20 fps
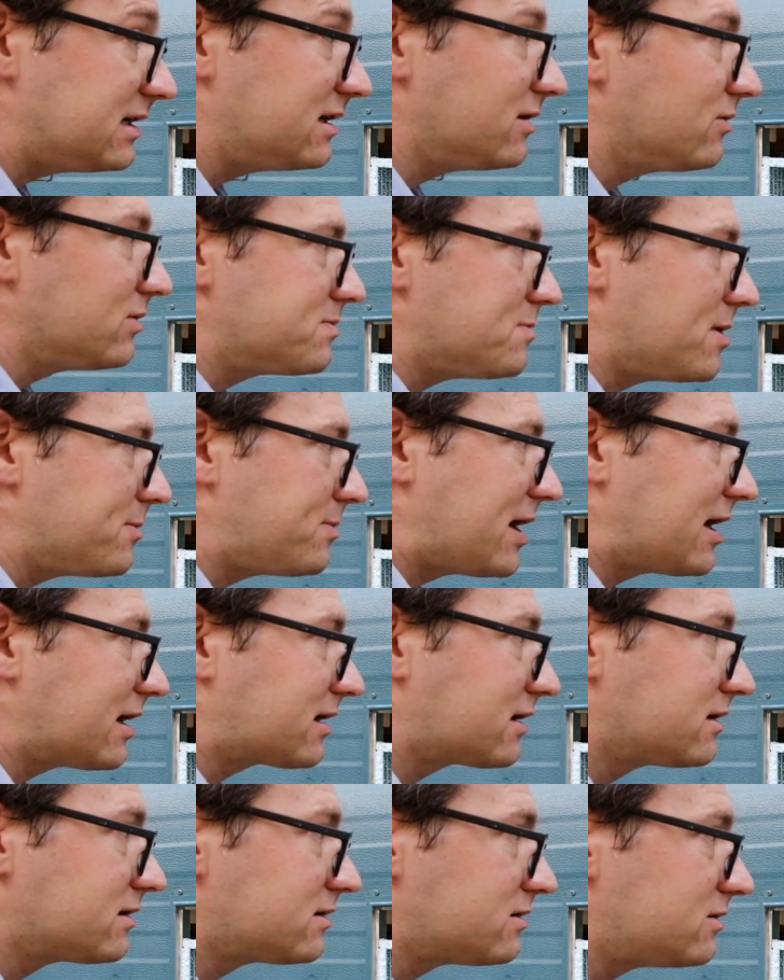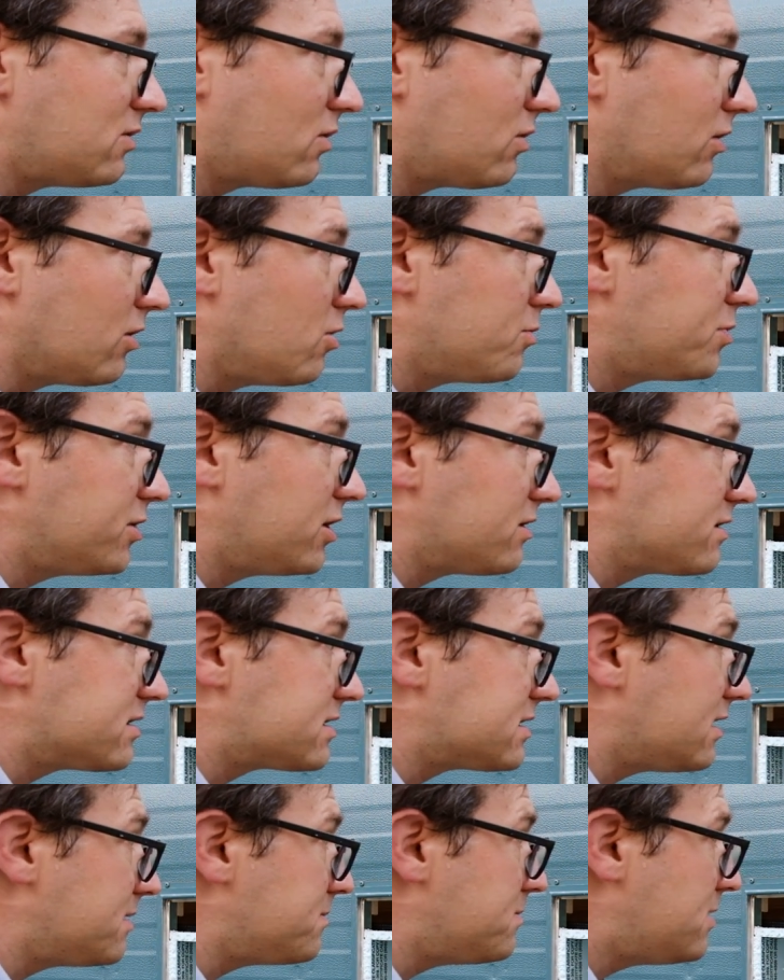here with my back door open all the
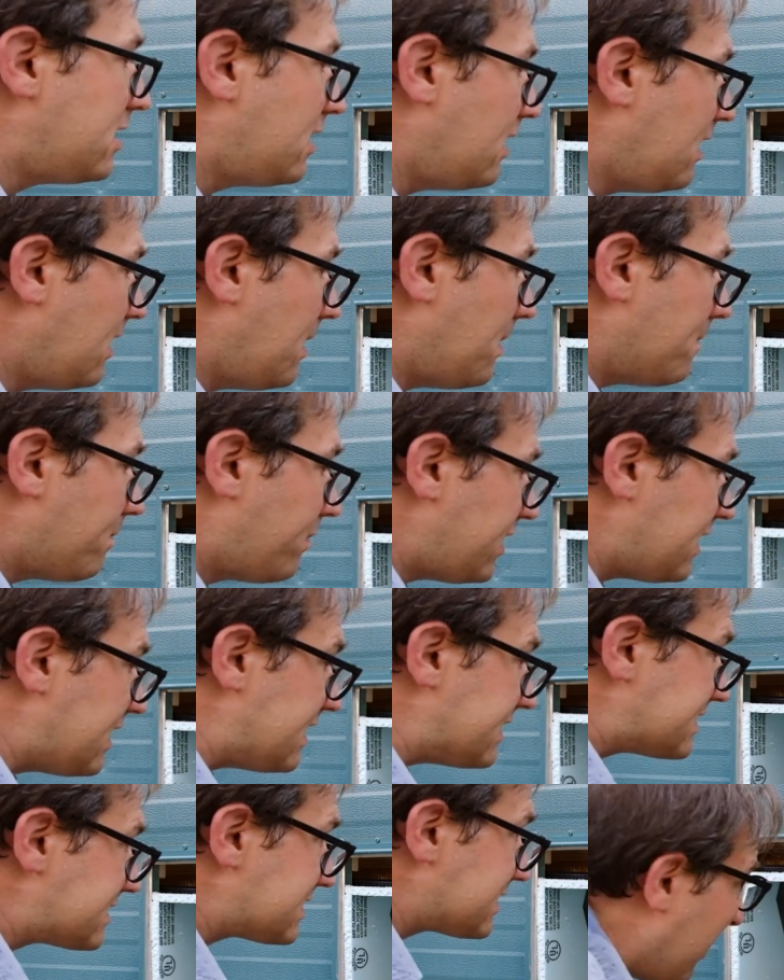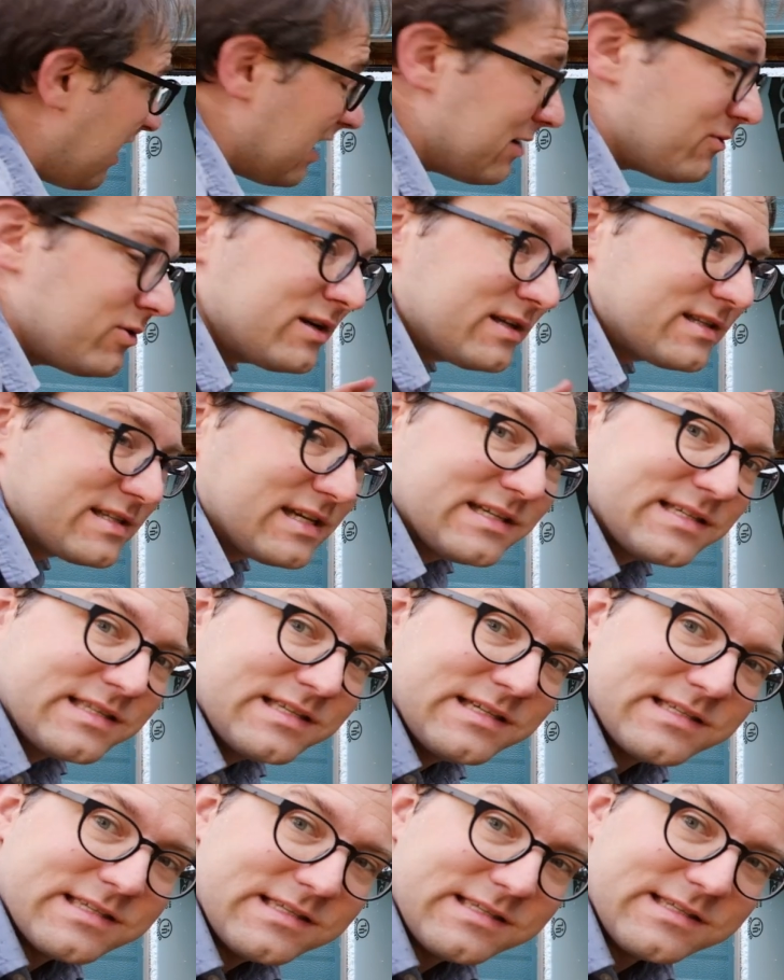time. But I want to test
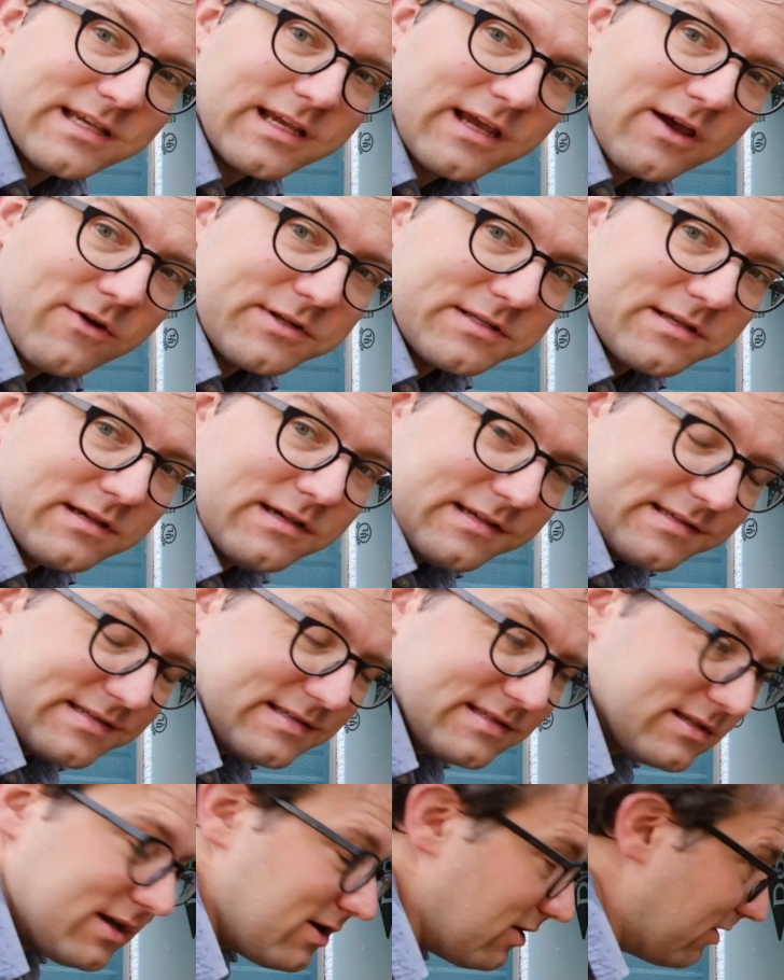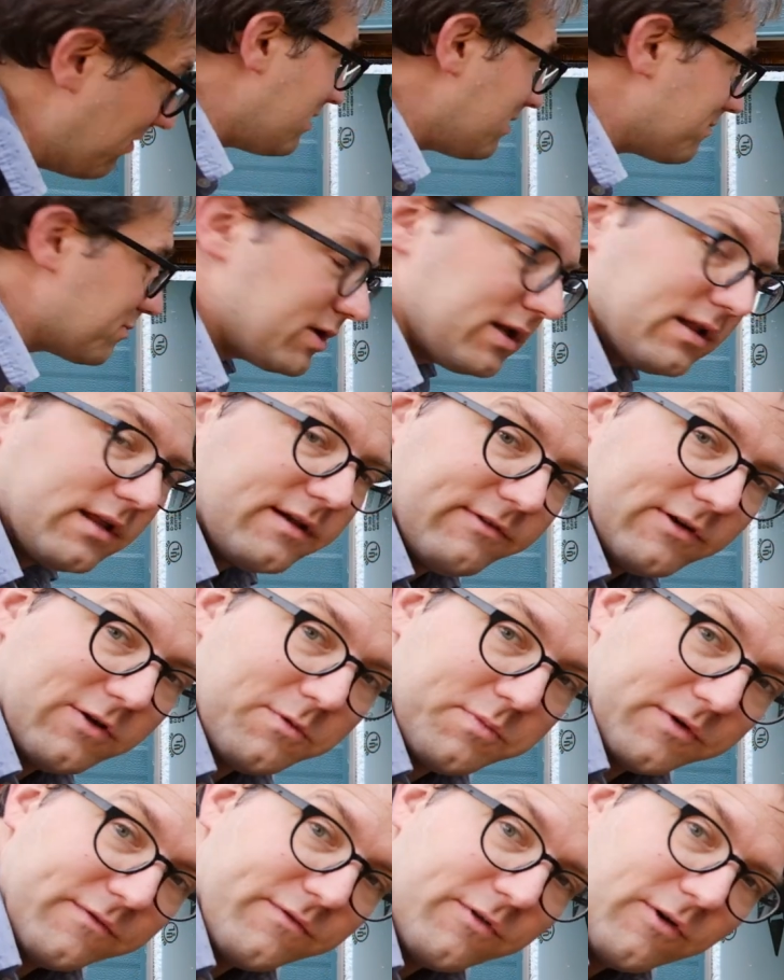this and see how it does, so I'm going to leave it
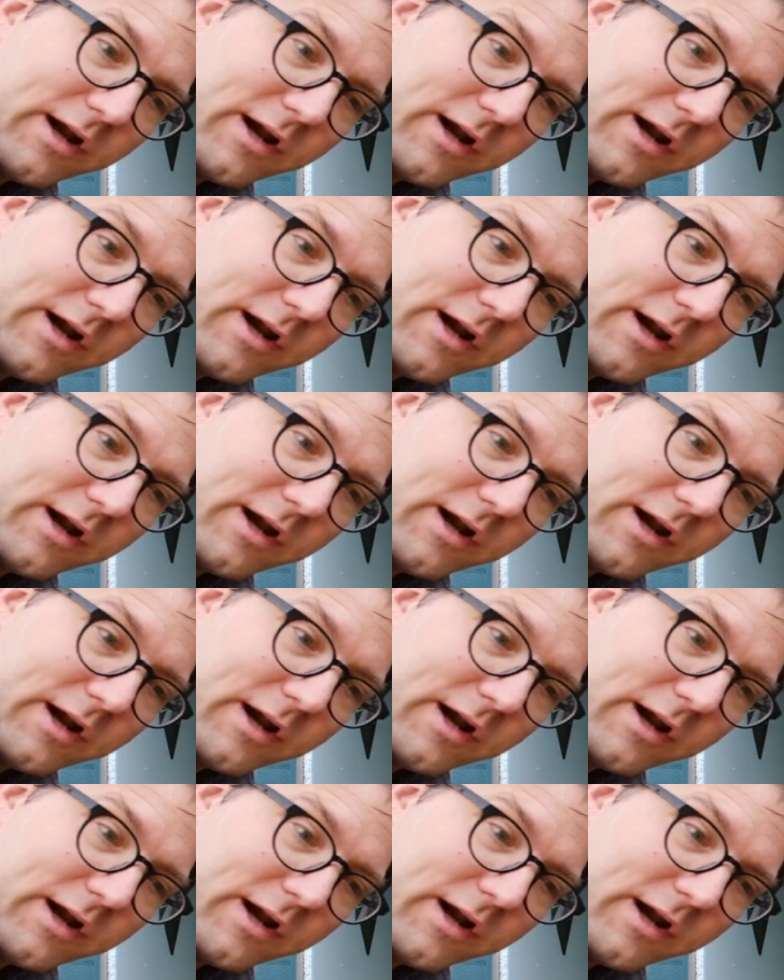open for